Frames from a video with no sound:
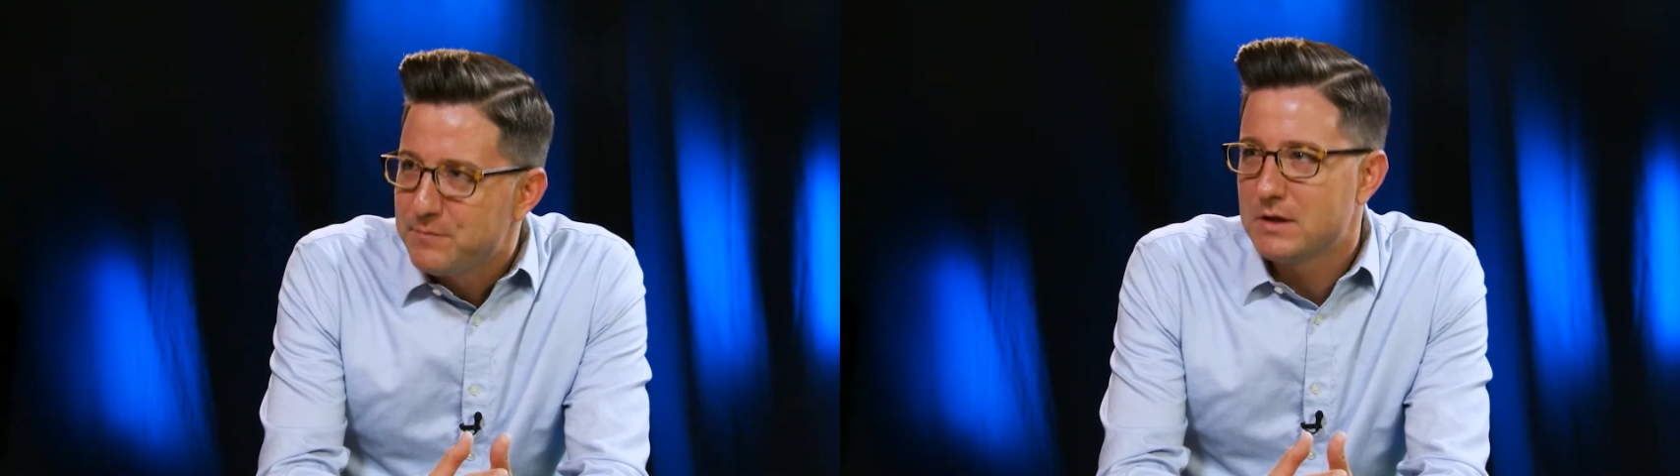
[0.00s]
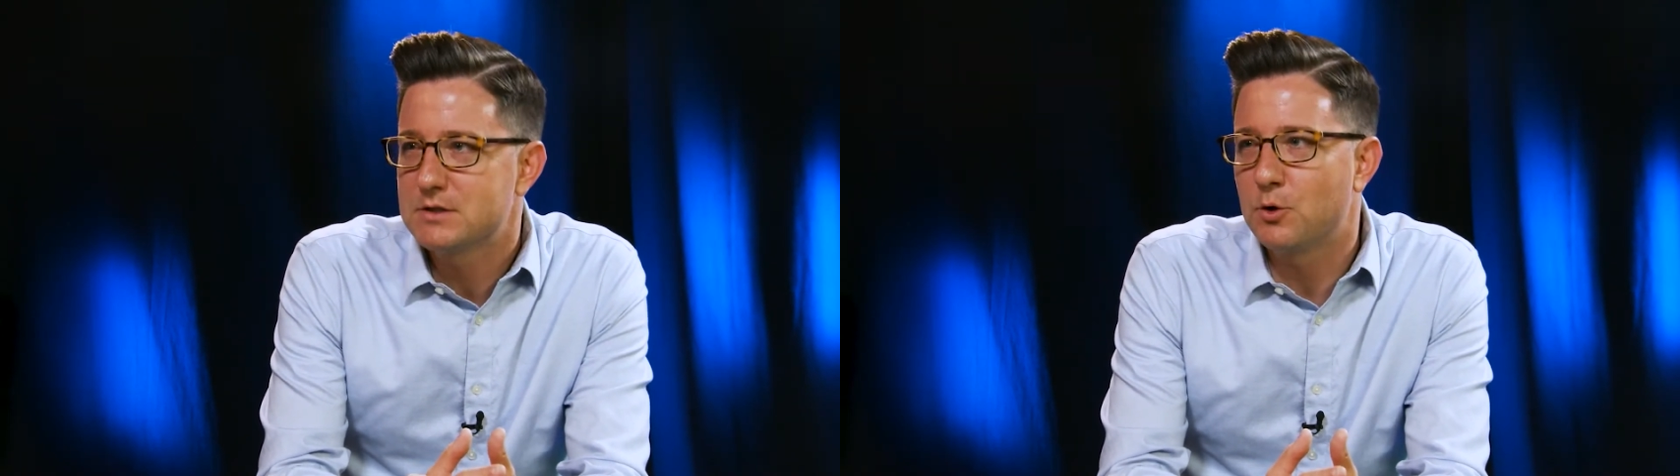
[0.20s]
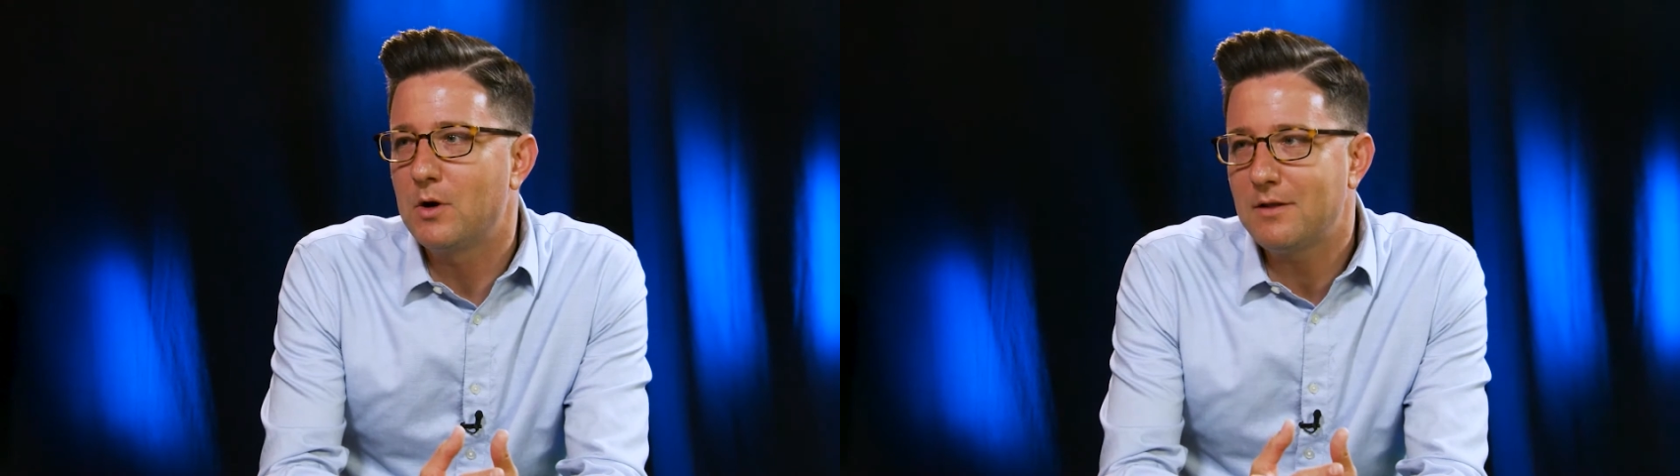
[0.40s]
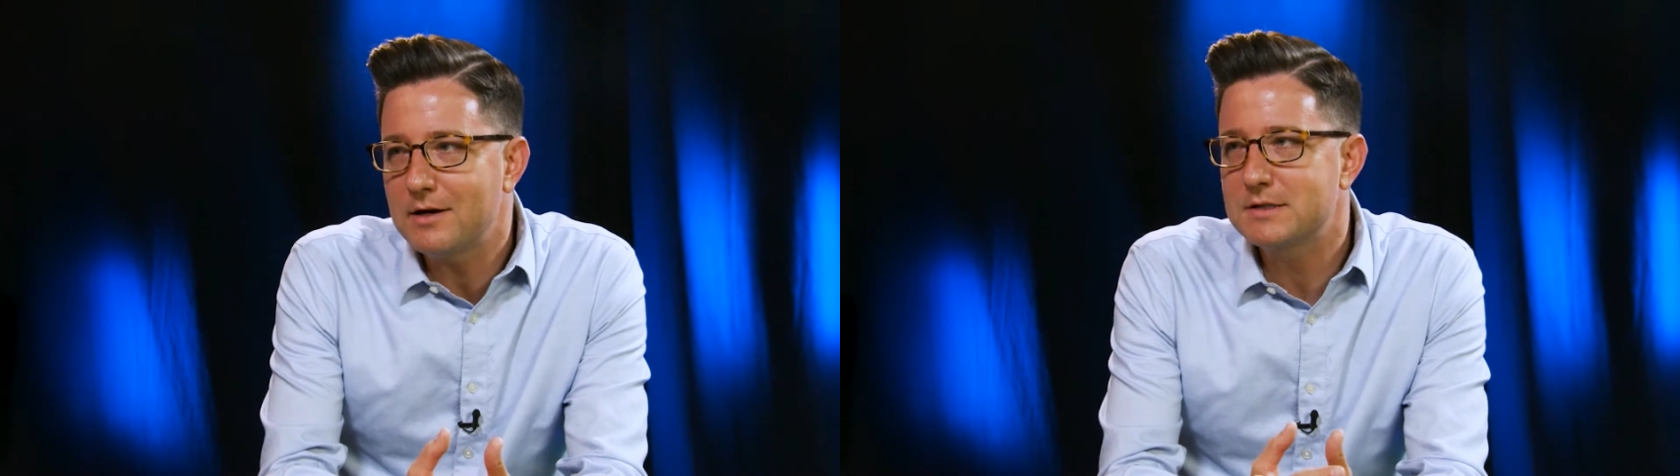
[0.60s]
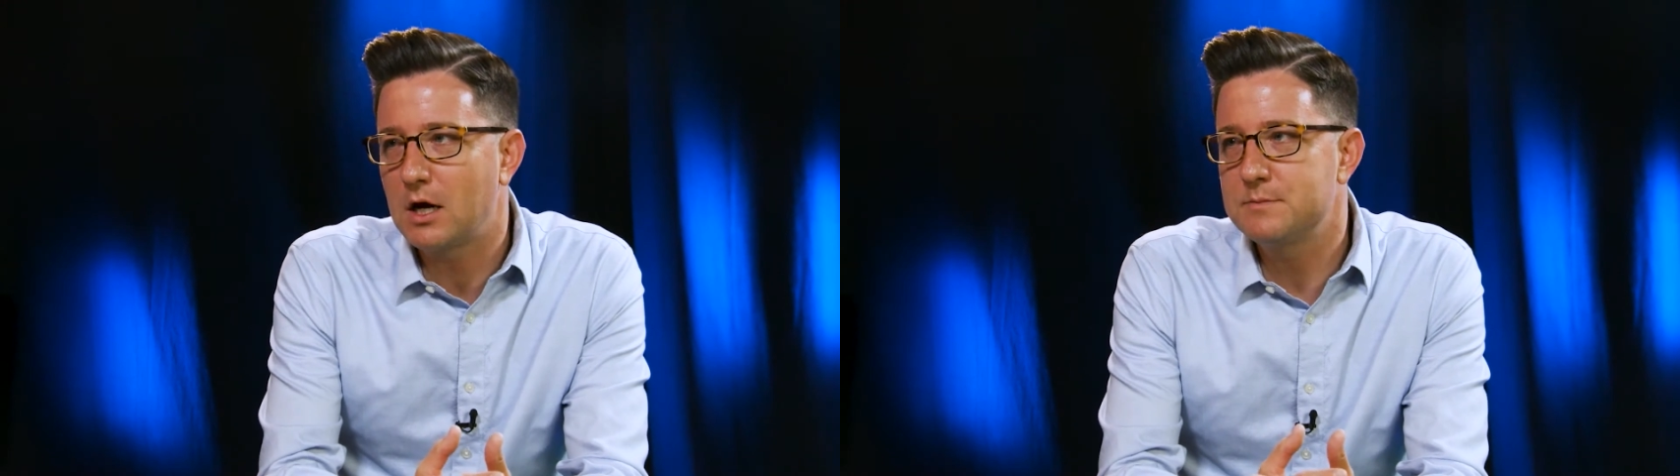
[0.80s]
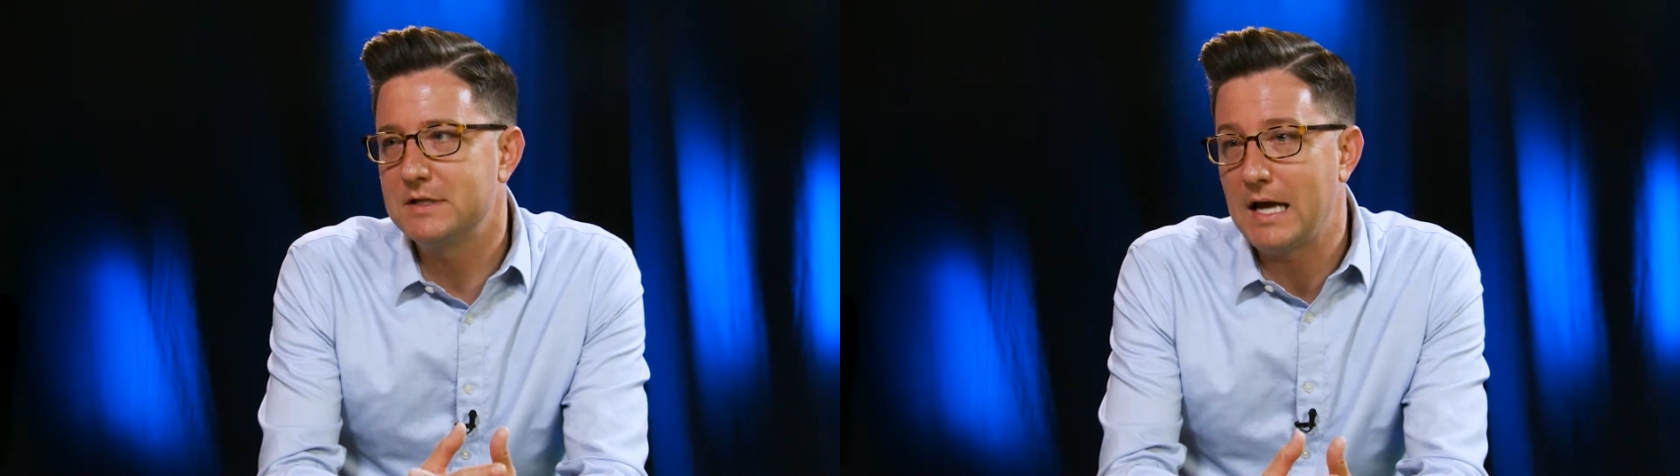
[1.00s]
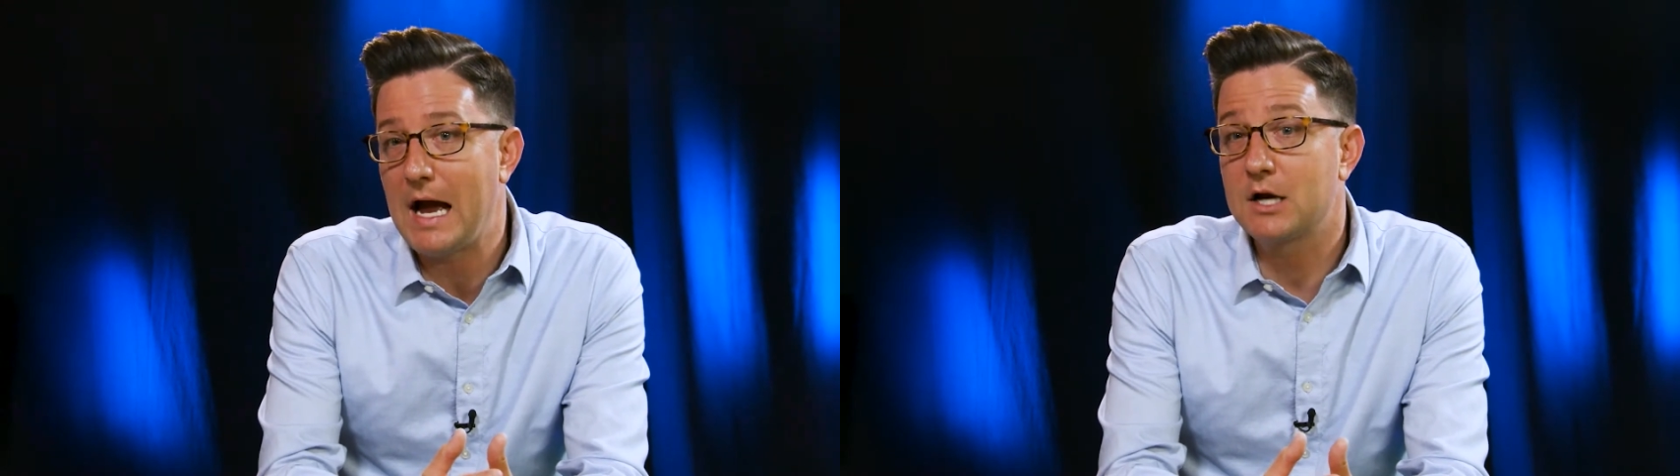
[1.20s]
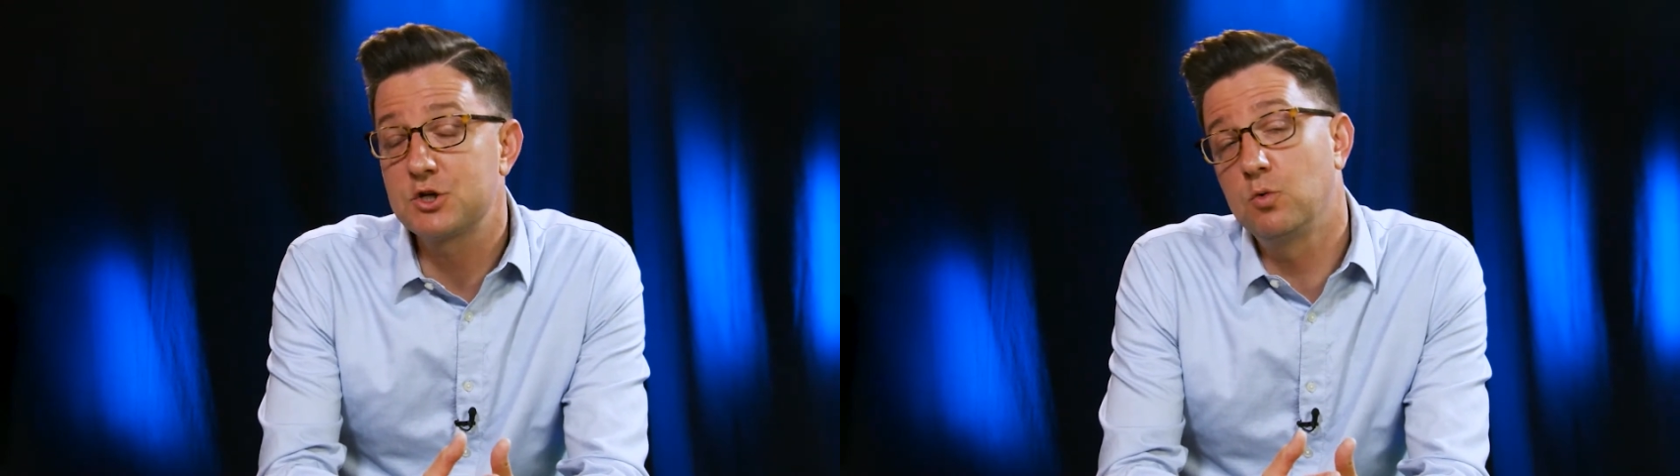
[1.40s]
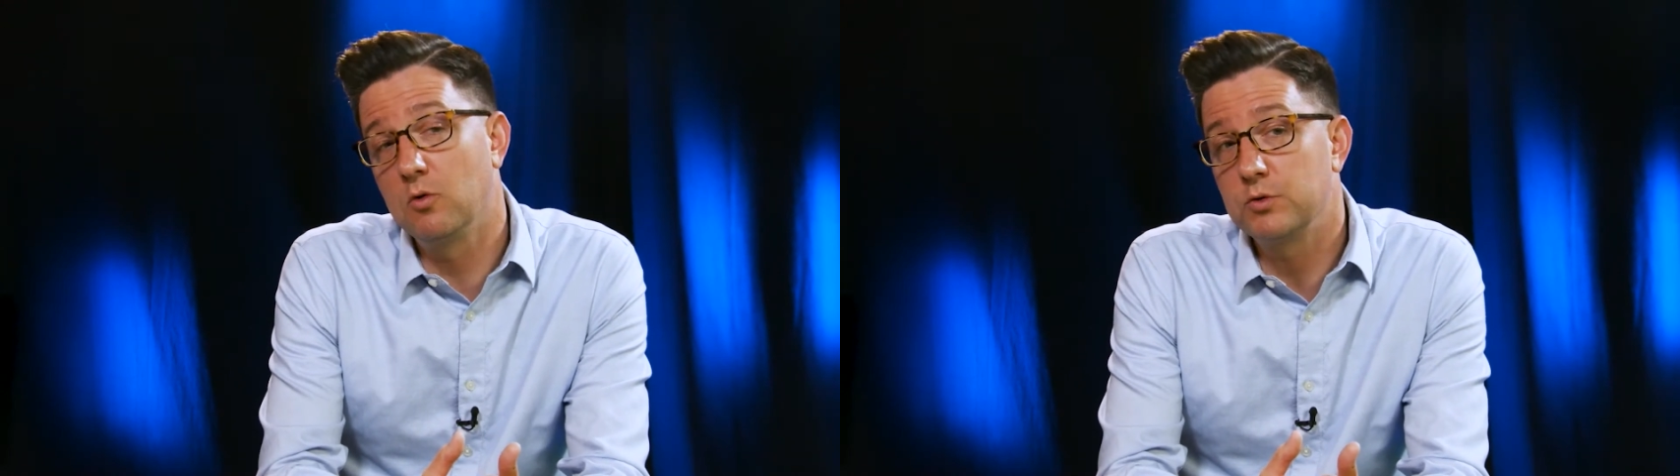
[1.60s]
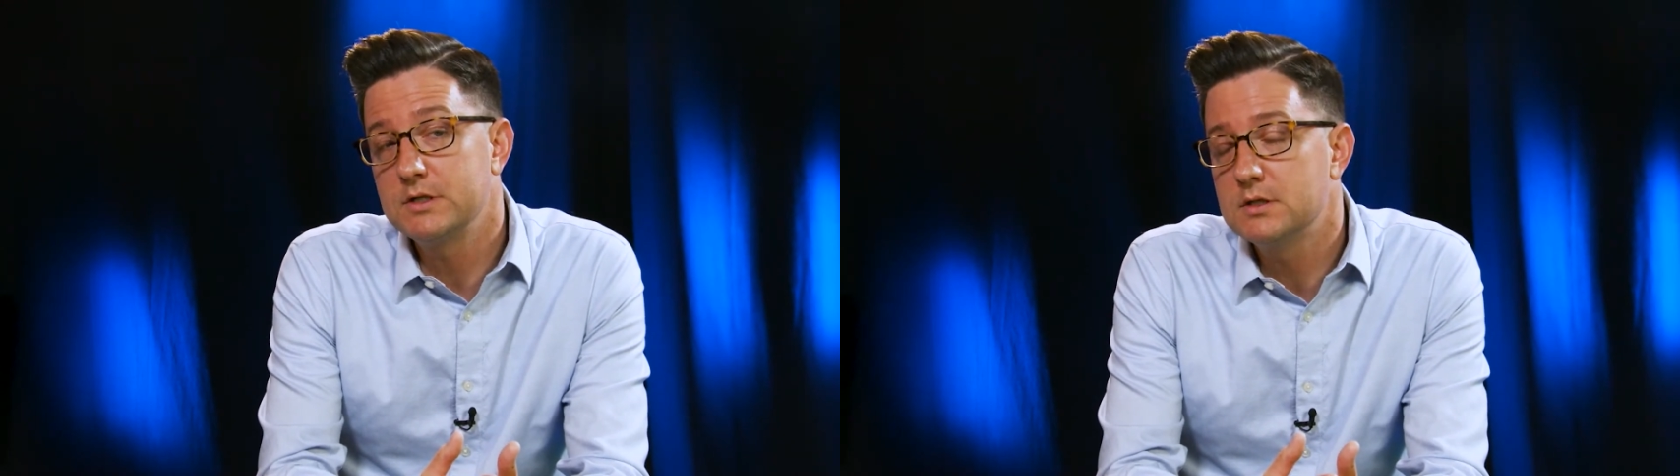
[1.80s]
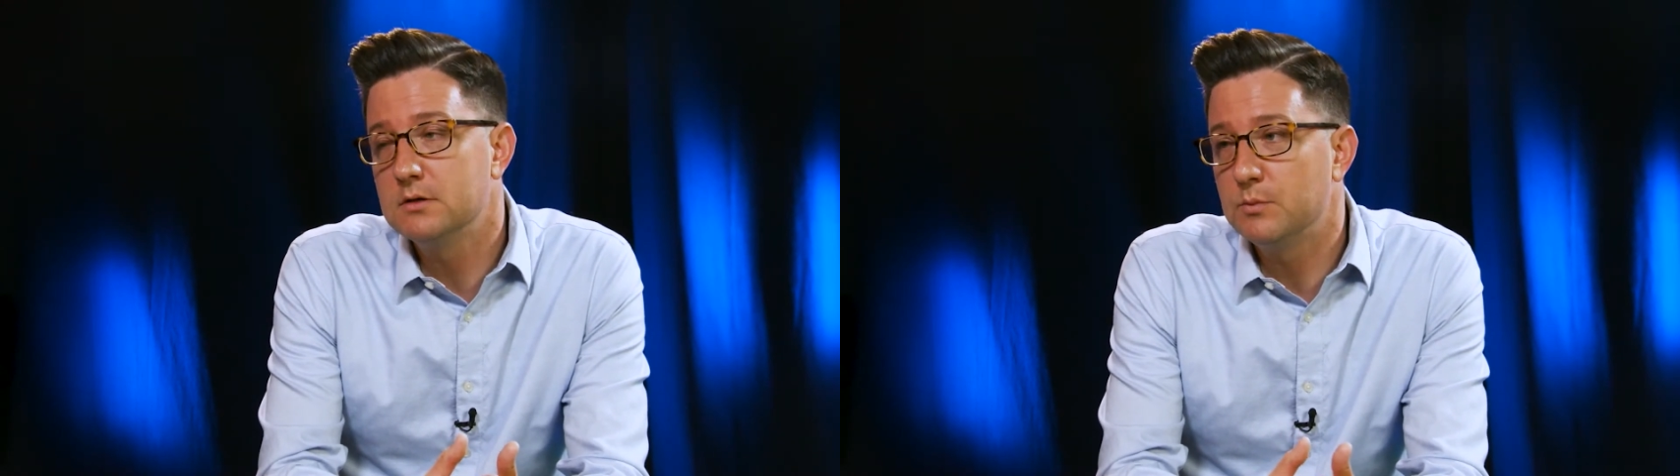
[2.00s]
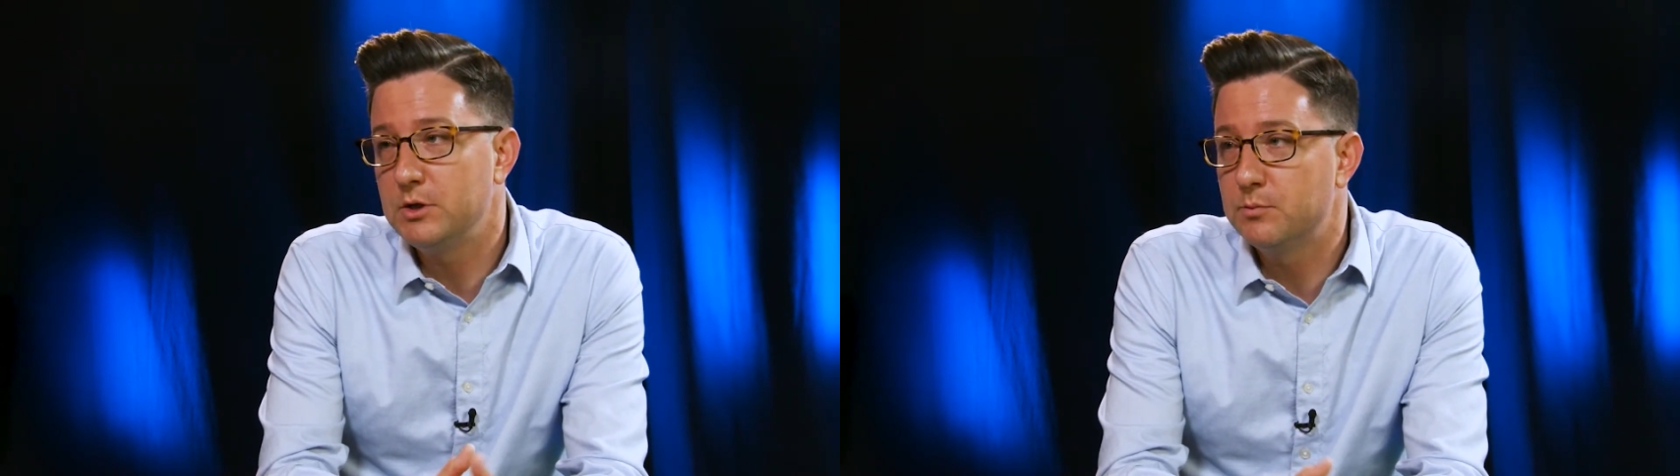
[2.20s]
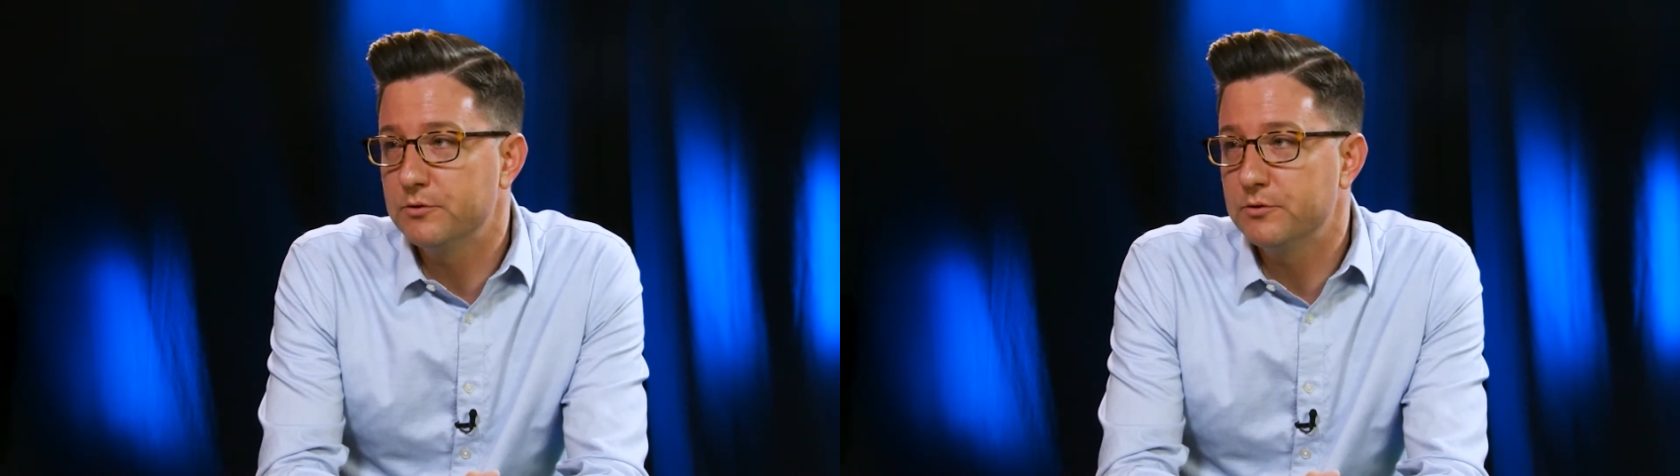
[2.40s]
So a lot of times the actual reason that people